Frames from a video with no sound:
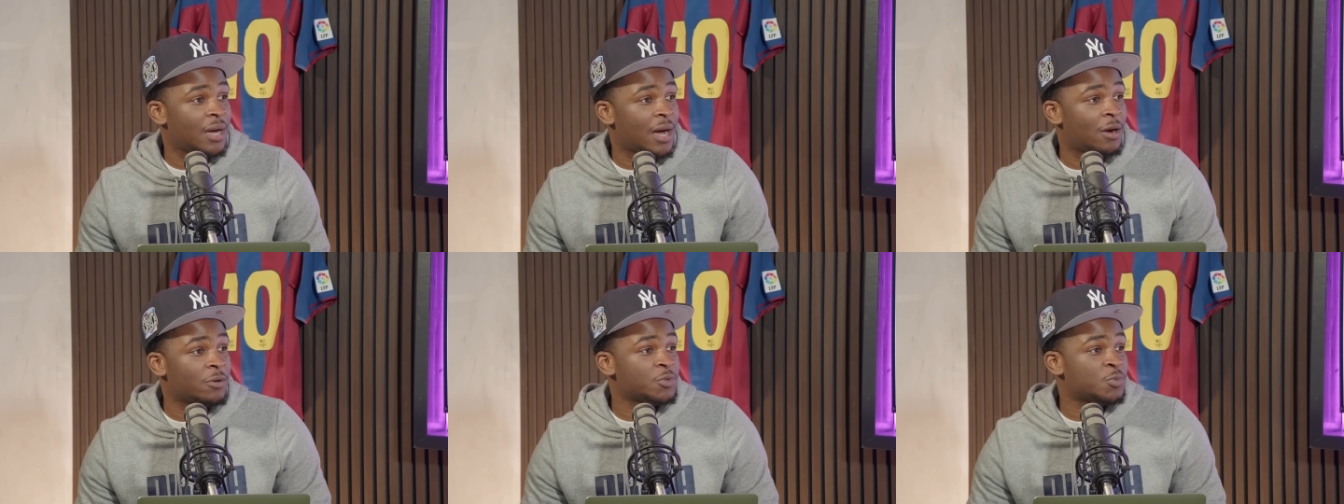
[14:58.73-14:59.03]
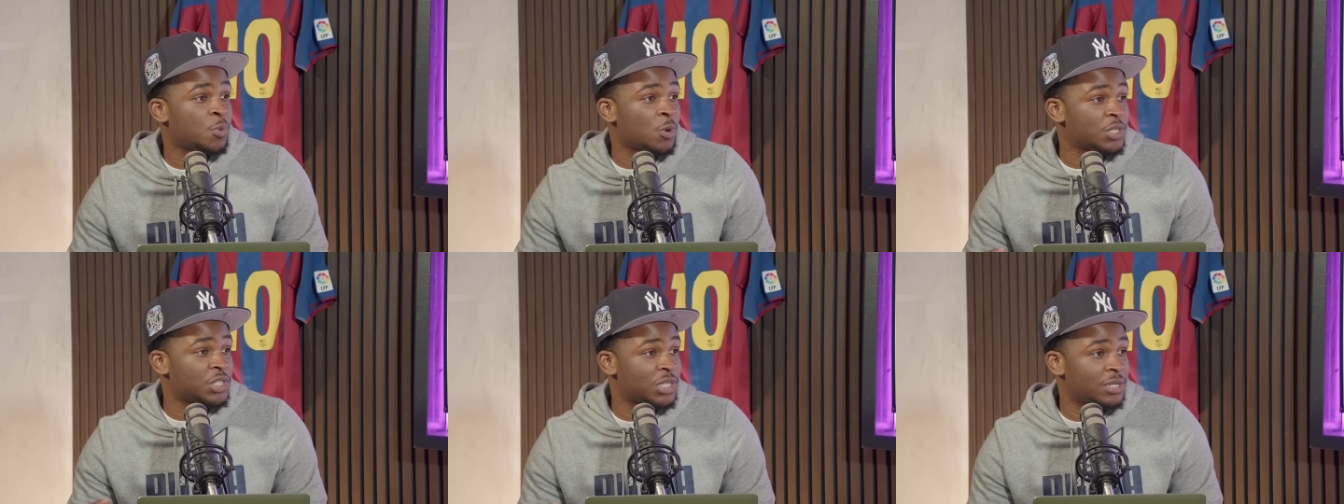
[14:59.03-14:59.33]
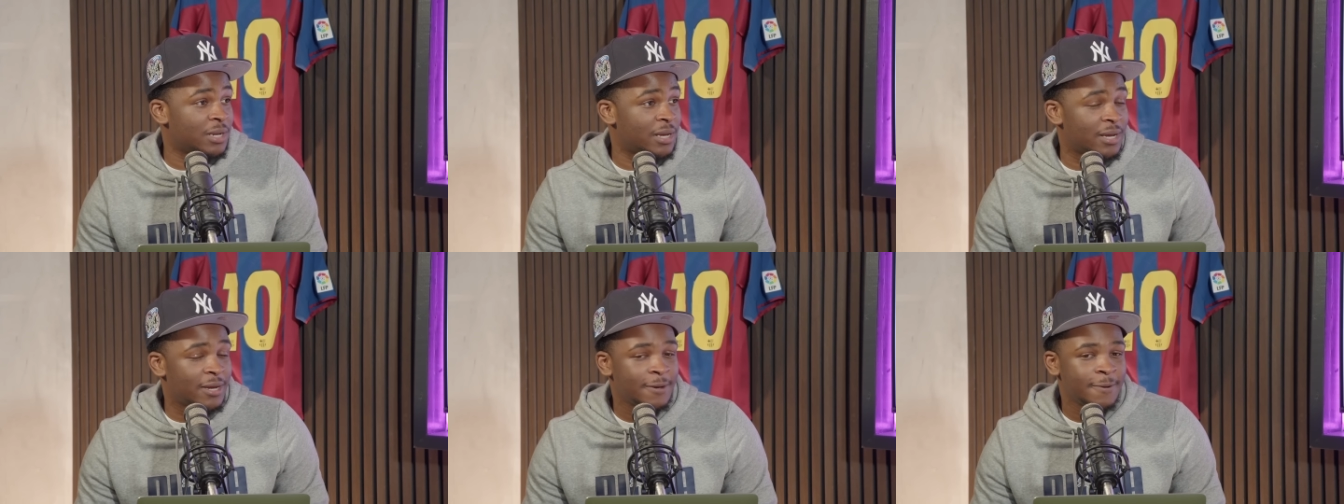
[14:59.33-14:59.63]
I was watching
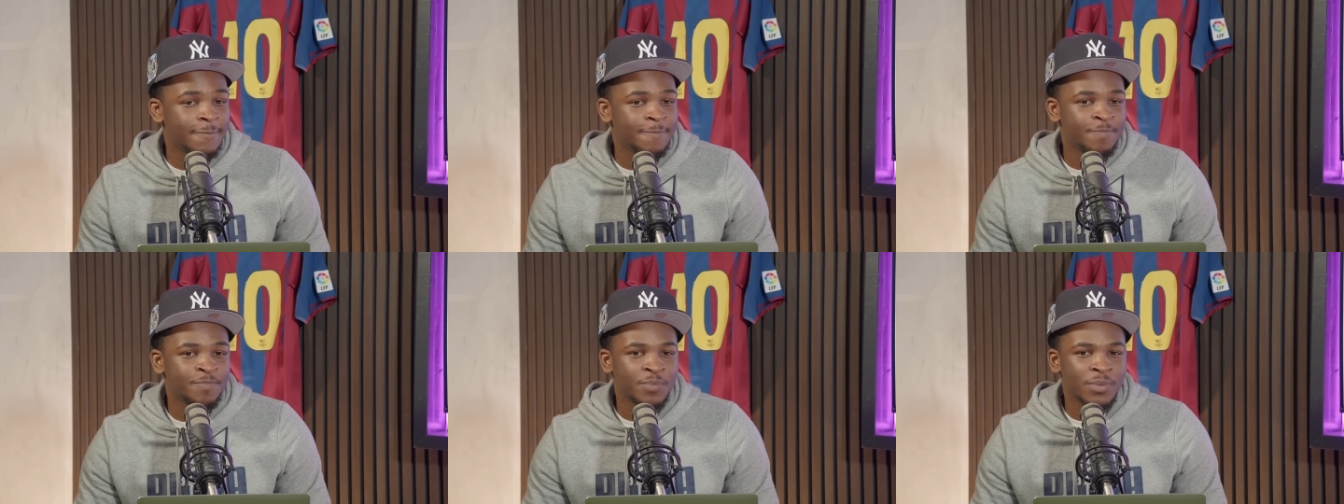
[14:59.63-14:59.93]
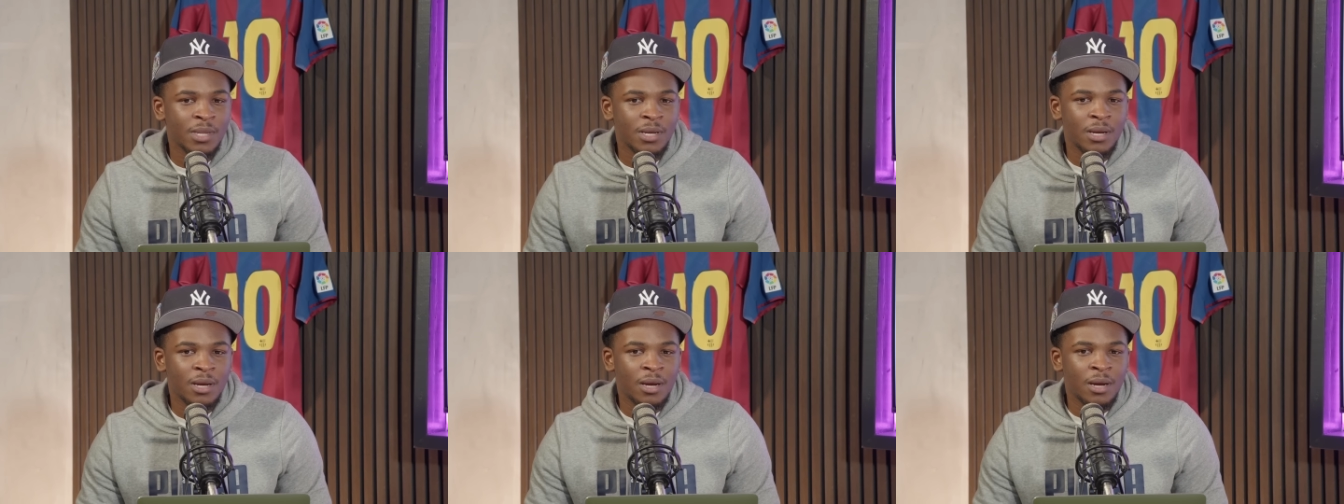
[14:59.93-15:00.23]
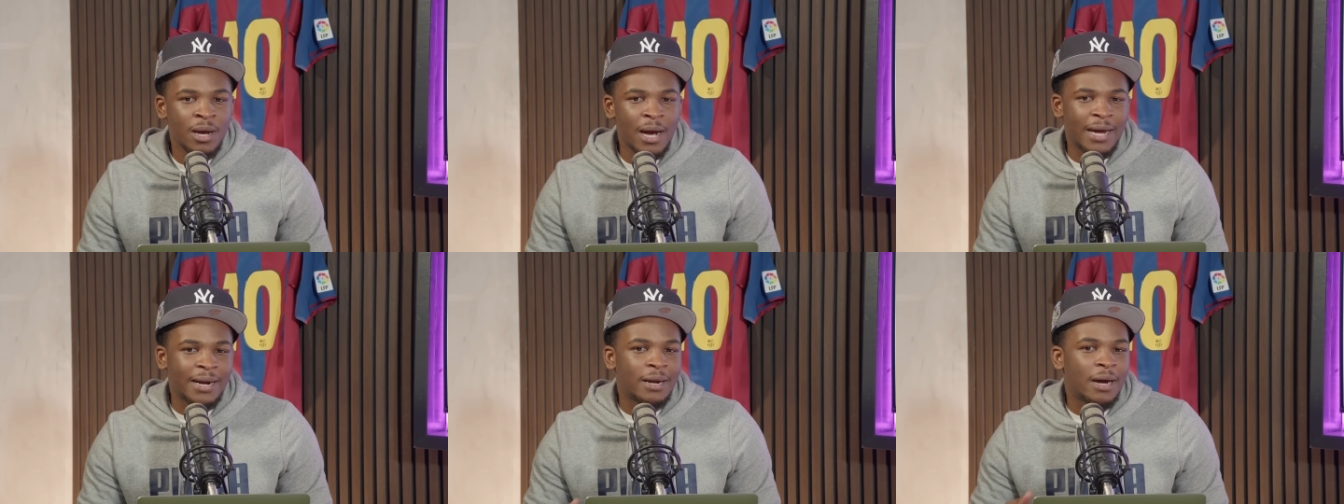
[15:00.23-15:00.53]
it,
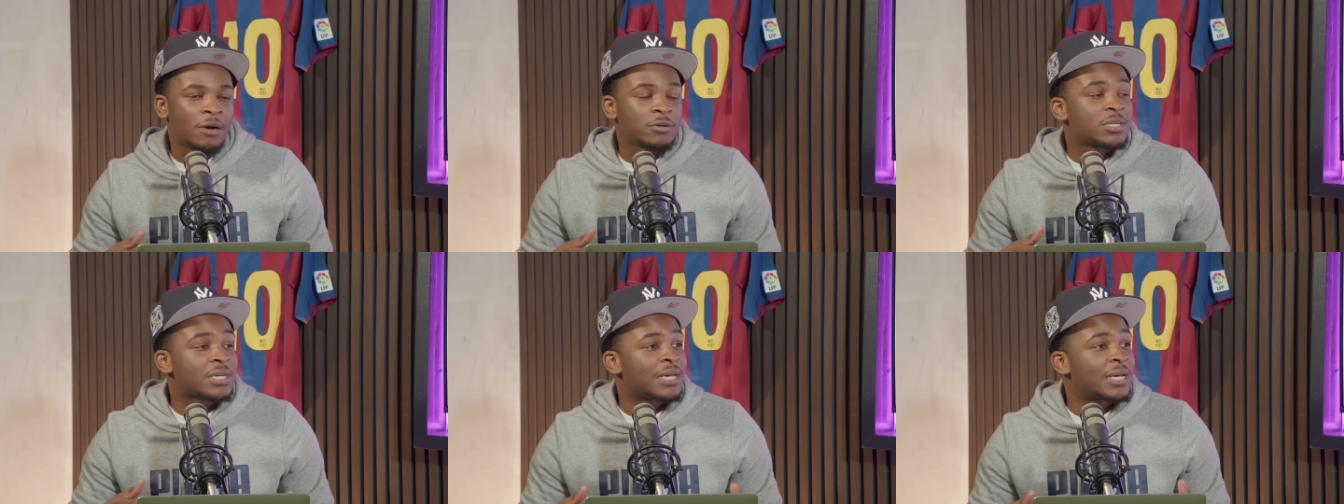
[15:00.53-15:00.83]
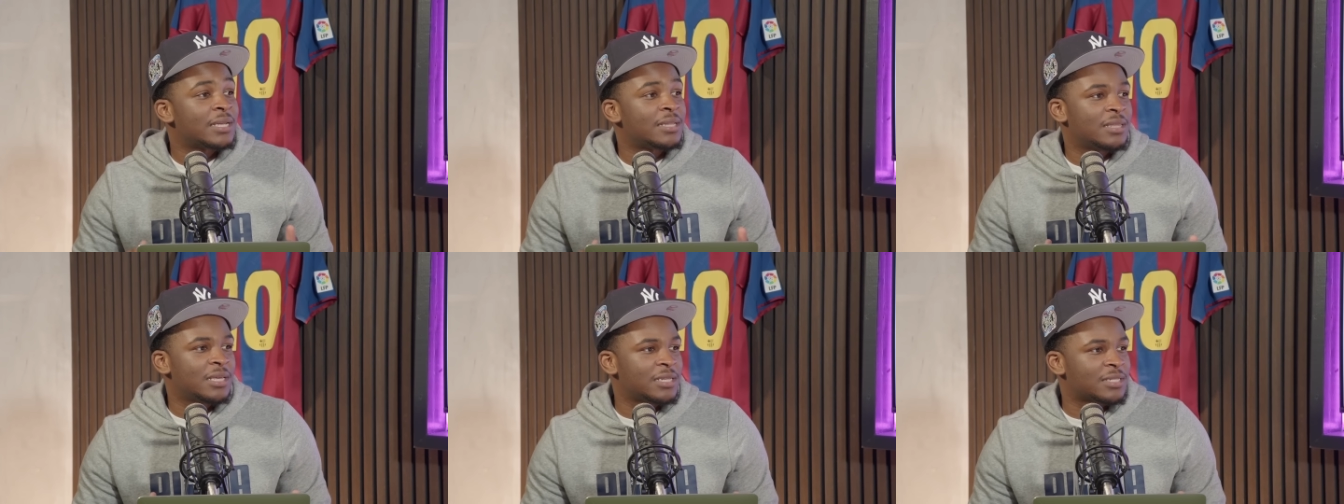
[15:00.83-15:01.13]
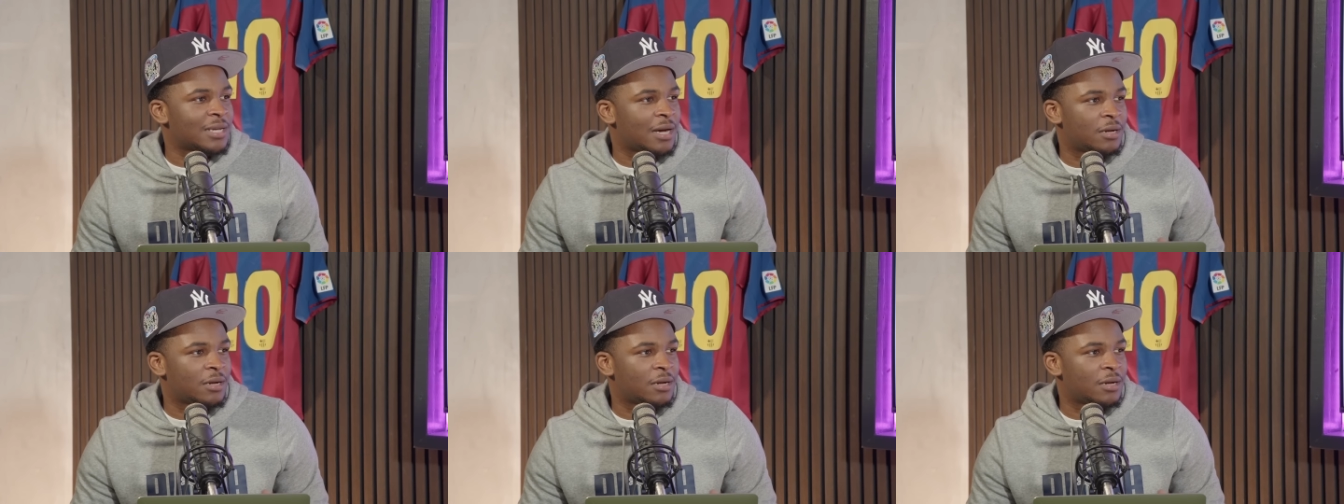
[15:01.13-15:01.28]
and I was a kid these times.